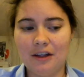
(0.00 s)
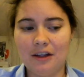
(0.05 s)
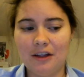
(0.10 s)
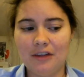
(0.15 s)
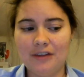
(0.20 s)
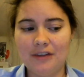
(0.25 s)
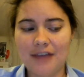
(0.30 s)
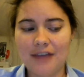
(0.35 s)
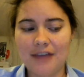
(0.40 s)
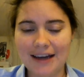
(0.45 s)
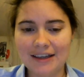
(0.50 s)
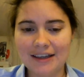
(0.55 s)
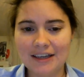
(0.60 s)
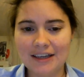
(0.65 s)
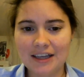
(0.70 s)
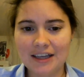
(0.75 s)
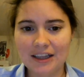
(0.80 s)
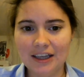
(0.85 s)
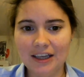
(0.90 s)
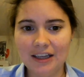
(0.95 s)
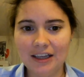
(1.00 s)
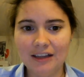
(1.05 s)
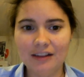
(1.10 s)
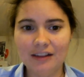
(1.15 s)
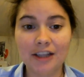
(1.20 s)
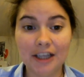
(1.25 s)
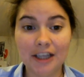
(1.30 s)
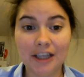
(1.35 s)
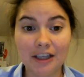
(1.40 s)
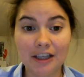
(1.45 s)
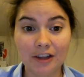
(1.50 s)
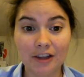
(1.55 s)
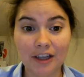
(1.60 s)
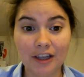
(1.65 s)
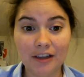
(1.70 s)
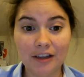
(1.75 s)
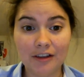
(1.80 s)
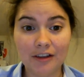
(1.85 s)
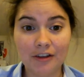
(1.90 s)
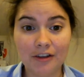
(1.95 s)
Technically,
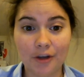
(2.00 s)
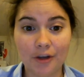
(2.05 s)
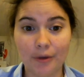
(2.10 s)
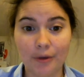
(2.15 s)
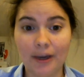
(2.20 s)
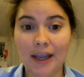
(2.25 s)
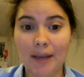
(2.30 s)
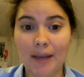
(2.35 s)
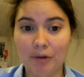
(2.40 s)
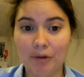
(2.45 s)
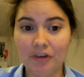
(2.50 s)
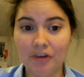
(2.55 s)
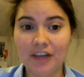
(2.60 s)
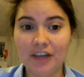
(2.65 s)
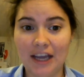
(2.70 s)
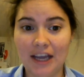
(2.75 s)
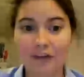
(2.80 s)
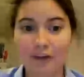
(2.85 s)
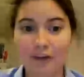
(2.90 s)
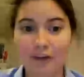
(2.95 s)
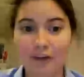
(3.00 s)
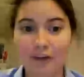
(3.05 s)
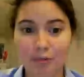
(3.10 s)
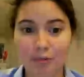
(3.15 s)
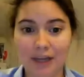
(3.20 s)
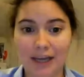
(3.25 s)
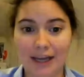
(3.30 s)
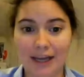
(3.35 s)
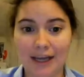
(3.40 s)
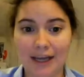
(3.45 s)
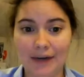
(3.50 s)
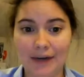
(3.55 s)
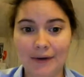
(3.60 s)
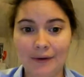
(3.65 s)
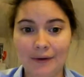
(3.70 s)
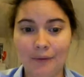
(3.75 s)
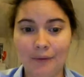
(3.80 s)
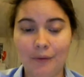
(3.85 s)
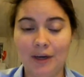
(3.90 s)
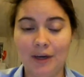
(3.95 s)
legally, you are able to cancel your plan
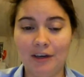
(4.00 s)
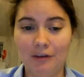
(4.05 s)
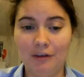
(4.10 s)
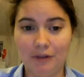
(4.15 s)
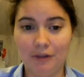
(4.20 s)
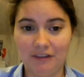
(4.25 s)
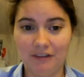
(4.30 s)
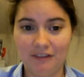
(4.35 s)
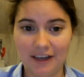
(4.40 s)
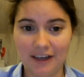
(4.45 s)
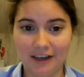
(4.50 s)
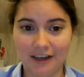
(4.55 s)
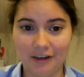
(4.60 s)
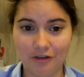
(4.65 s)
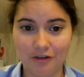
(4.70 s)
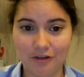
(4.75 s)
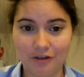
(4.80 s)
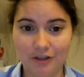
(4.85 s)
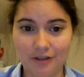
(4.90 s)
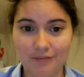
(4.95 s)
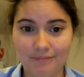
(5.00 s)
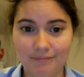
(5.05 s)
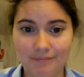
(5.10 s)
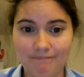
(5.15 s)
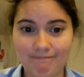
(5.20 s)
when you leave the country.